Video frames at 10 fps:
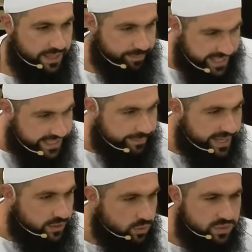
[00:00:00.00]
Being a
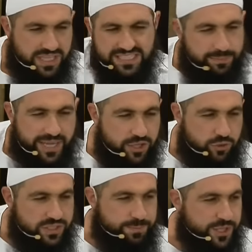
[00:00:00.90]
male doesn't make
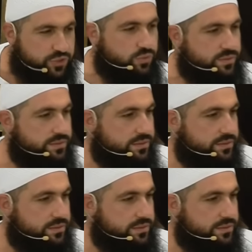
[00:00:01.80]
you special.